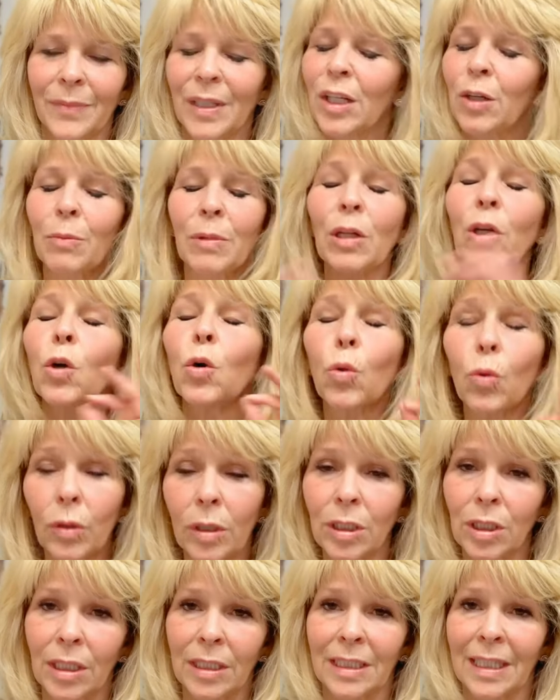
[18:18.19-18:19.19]
It'll be
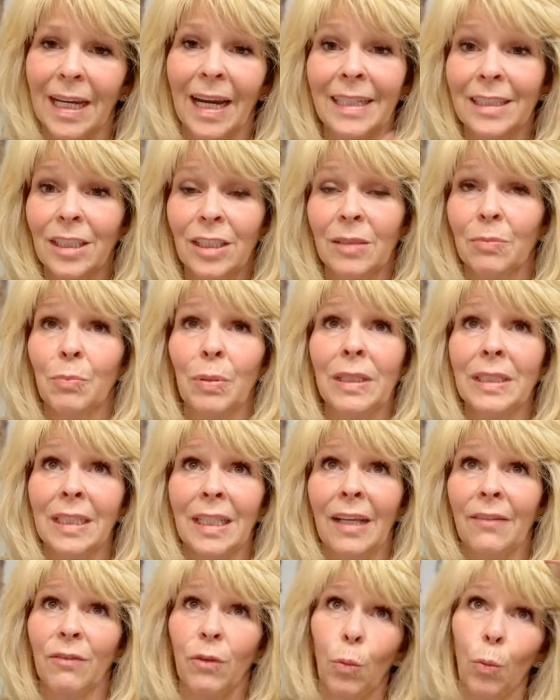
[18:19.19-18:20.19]
gorgeous, and I just
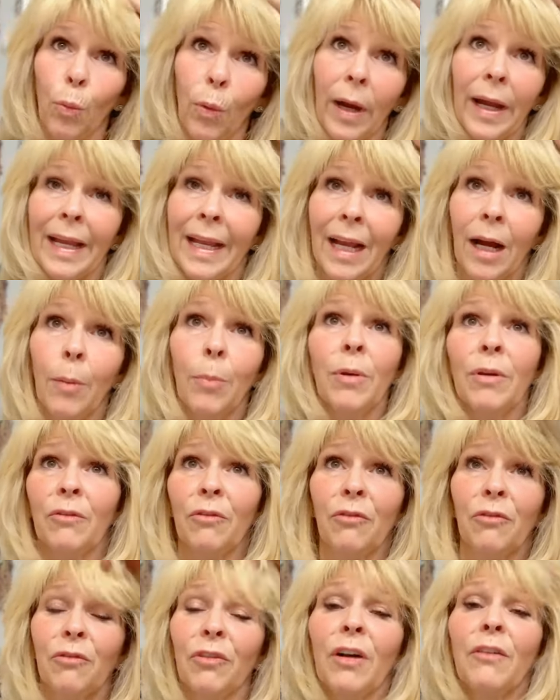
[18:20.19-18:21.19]
basically have to wake up and
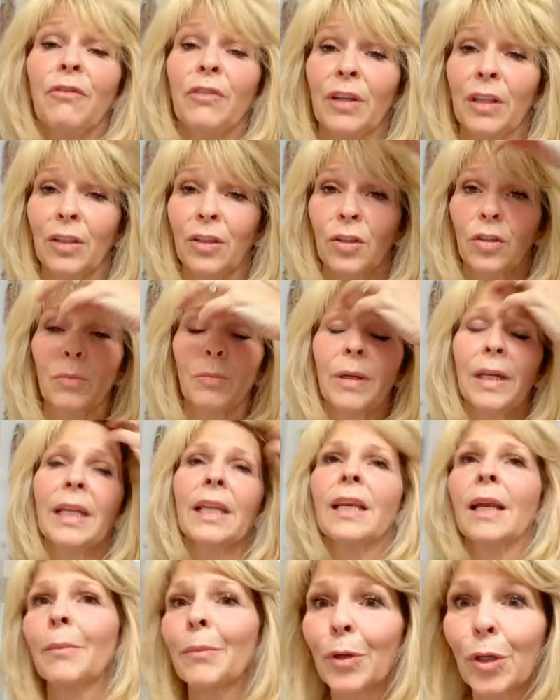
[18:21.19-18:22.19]
fluff it a little bit,
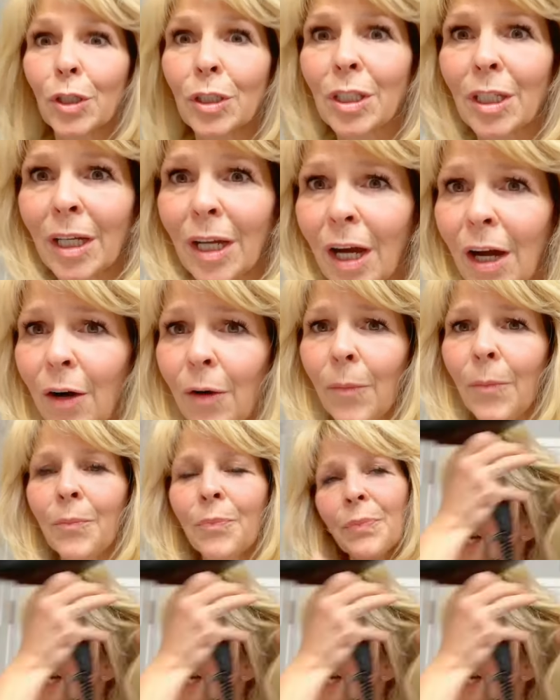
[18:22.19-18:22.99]
and I'm good to go.